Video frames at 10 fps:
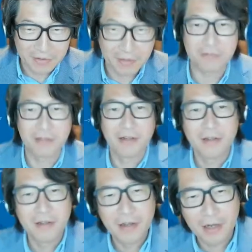Yes.
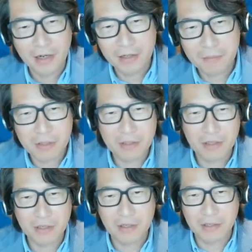Let me.
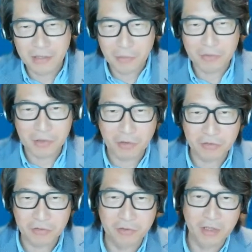That was a
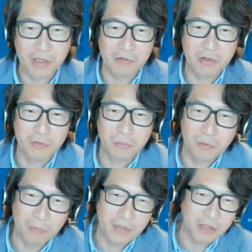question
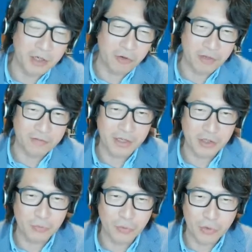from Takeno-san. Thank
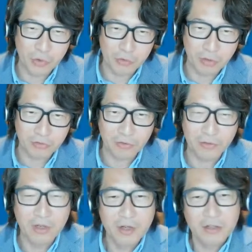you for your question.
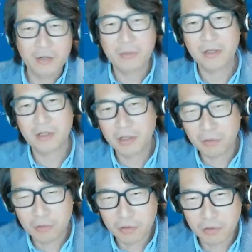Let me
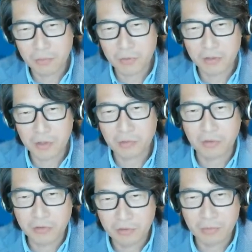continue with the
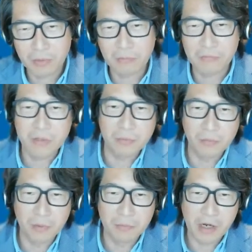question that we received
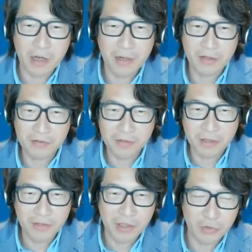from
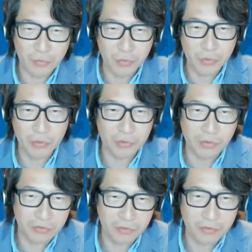Wakabayashi-san. Thank you for your
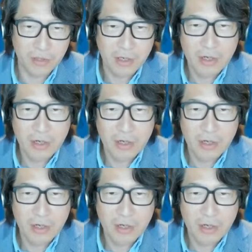question.